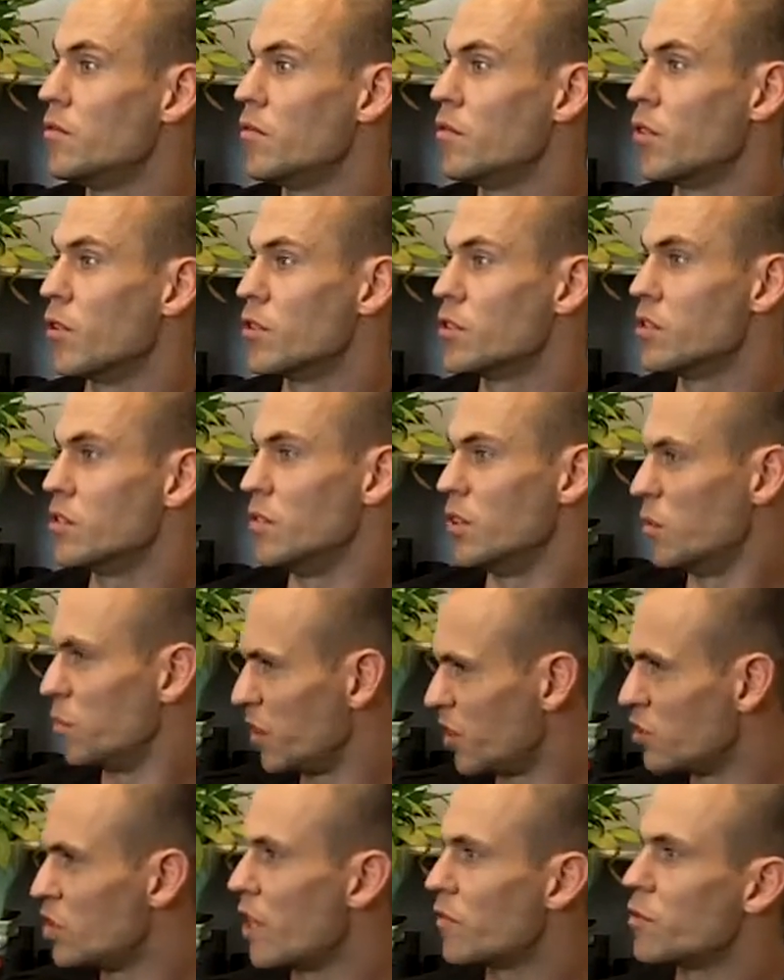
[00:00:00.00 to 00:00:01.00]
versus, you know,
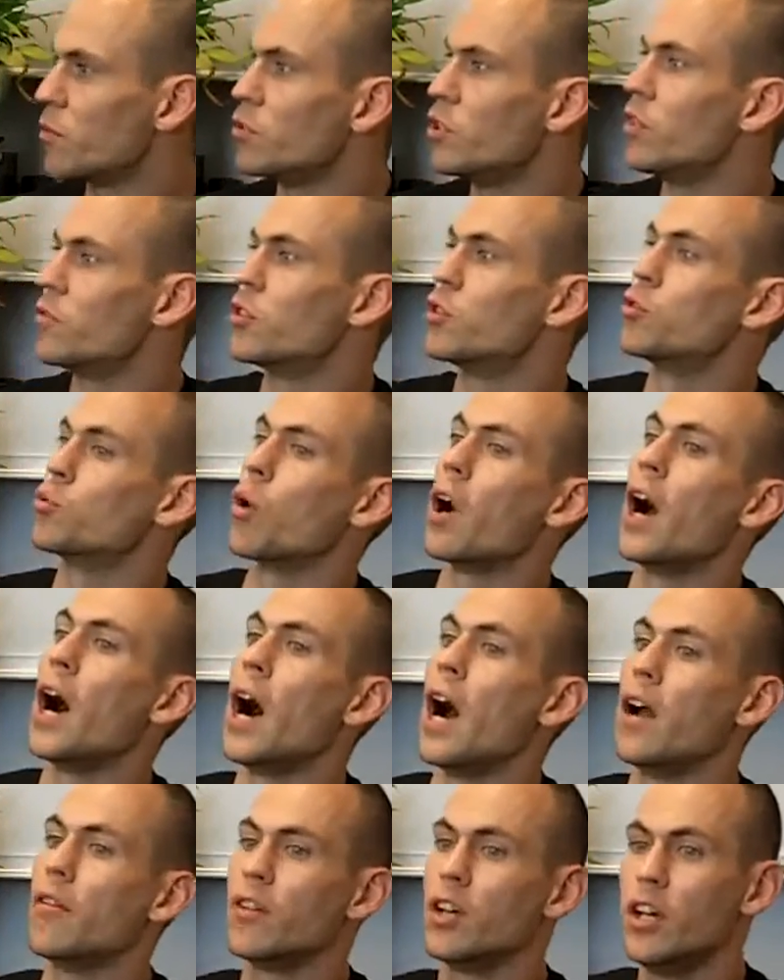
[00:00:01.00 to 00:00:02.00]
because you have to
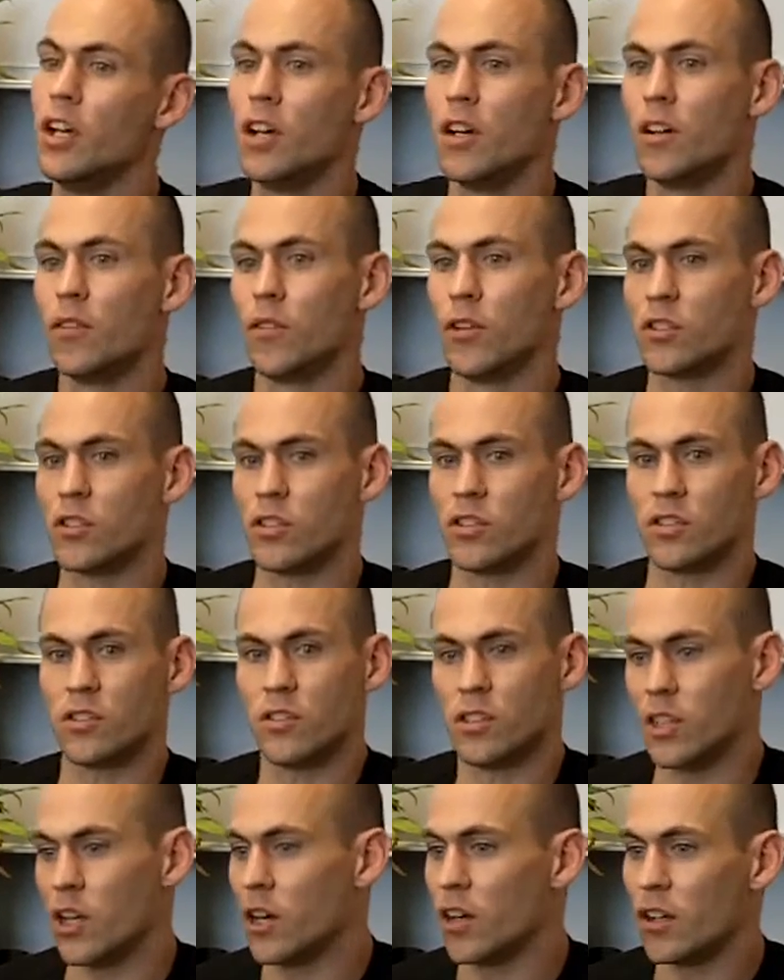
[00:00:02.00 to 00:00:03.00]
drive,
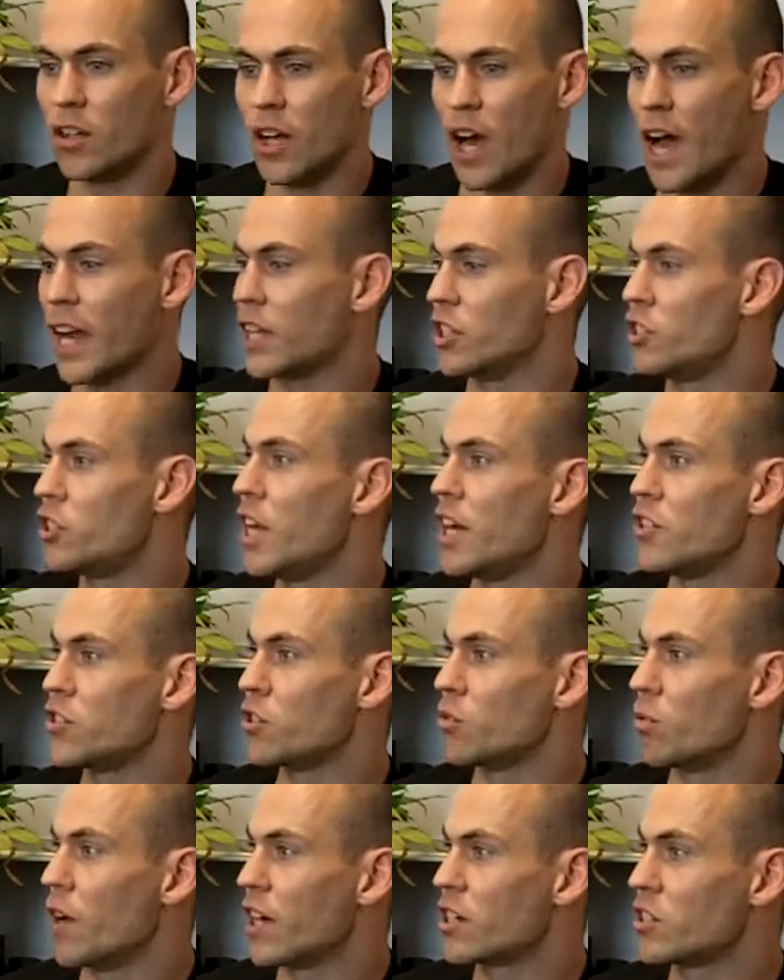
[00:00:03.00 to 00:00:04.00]
versus, you know, I can
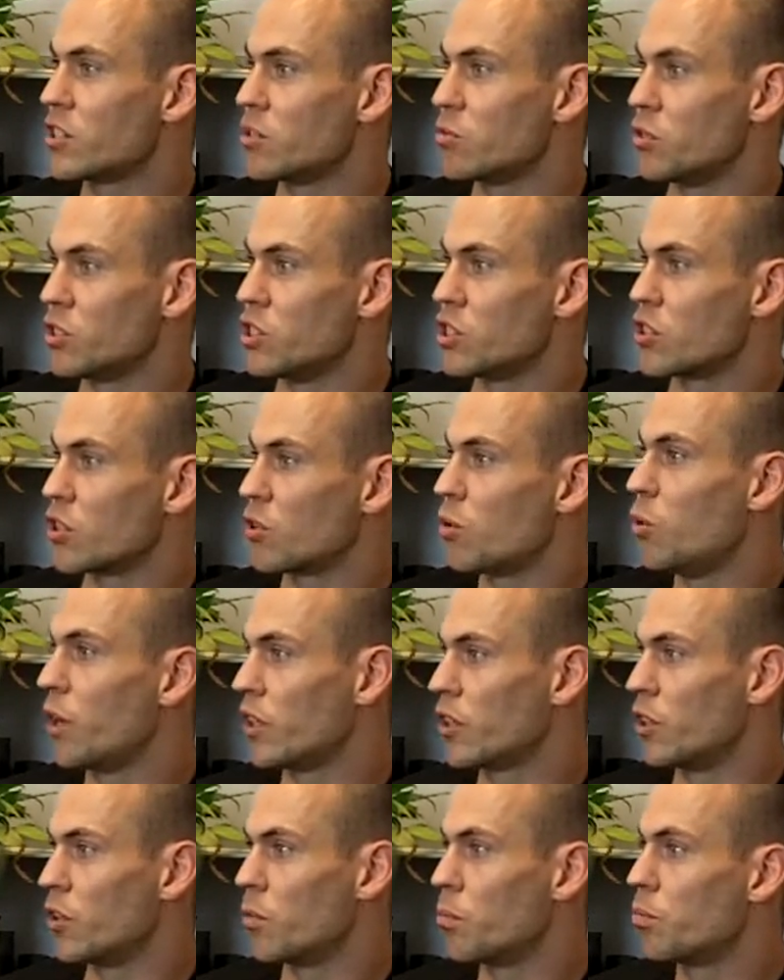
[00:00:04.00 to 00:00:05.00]
change directions with just a
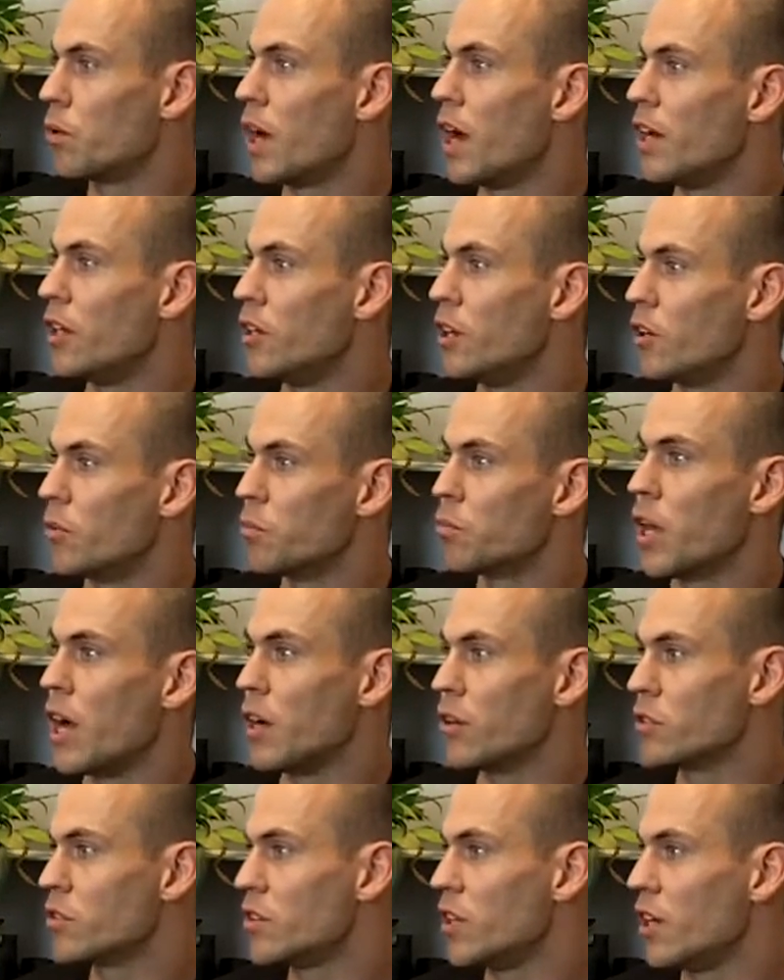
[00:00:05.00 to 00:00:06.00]
quick little
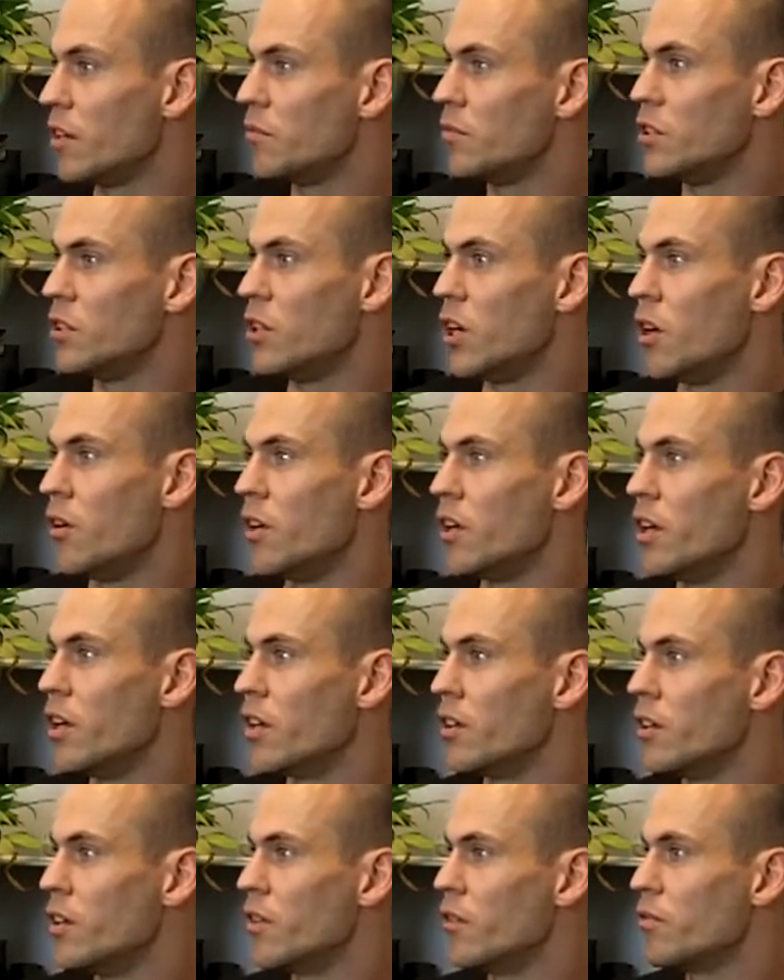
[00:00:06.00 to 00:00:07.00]
plyo step, you know,
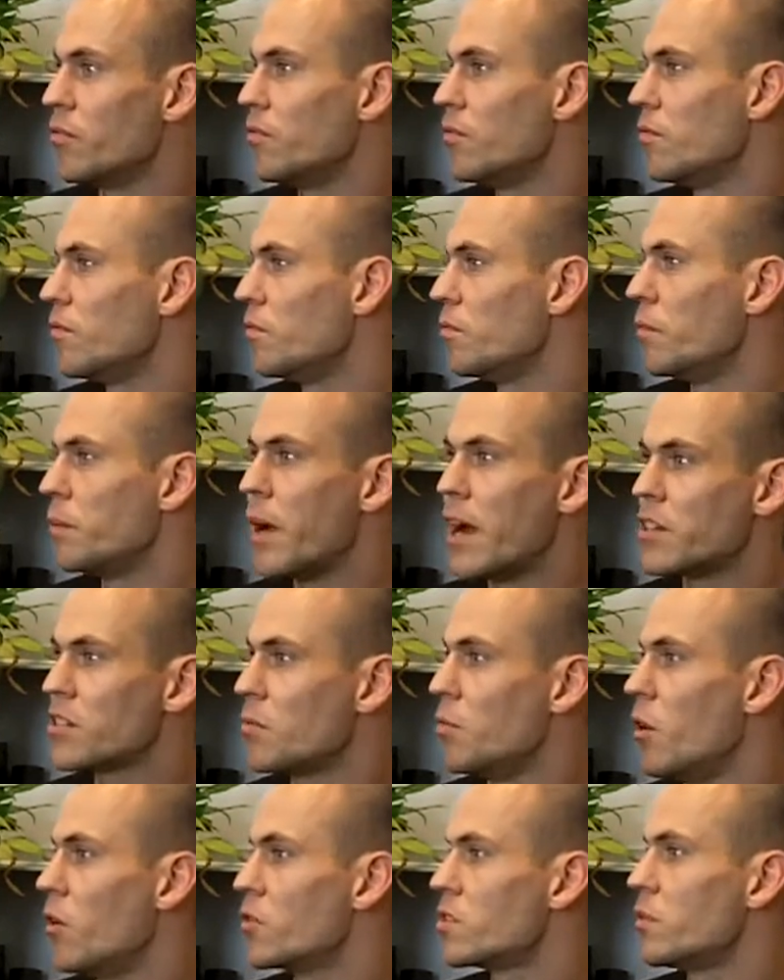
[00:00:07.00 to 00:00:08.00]
in a
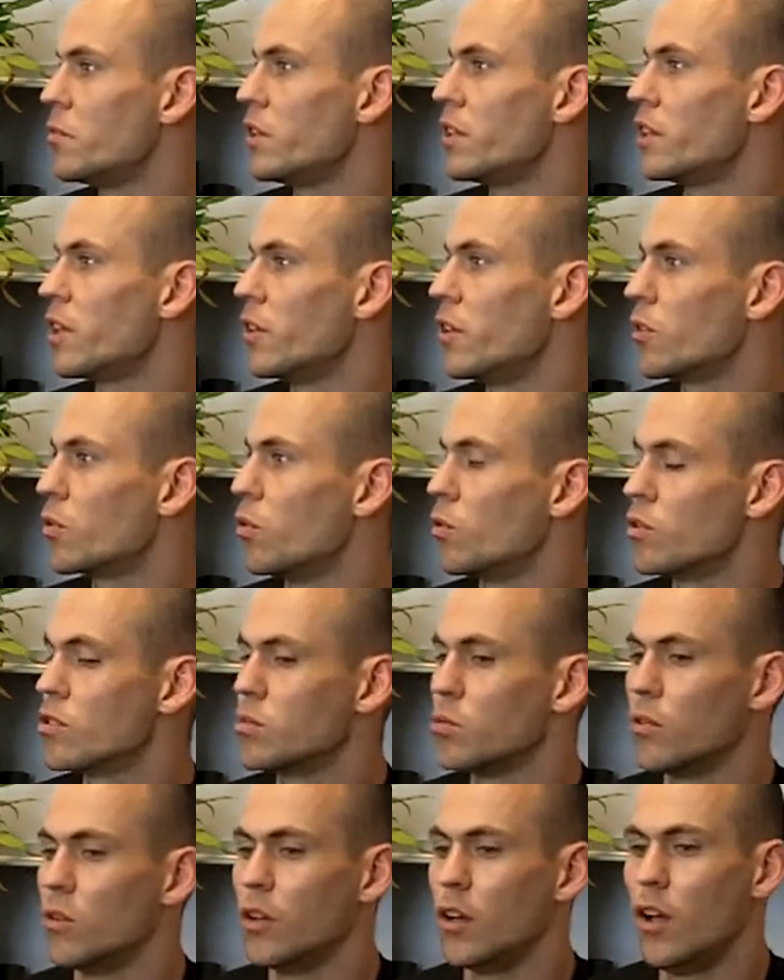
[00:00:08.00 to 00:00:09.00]
basketball or something like that, or a
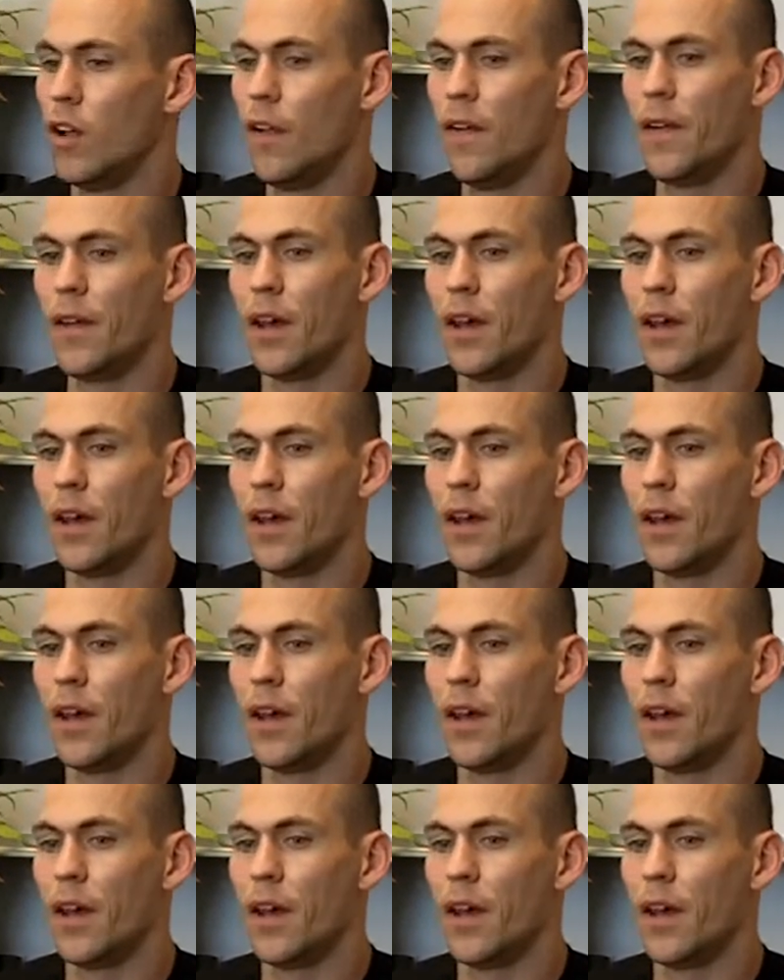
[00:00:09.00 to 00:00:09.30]
court sport.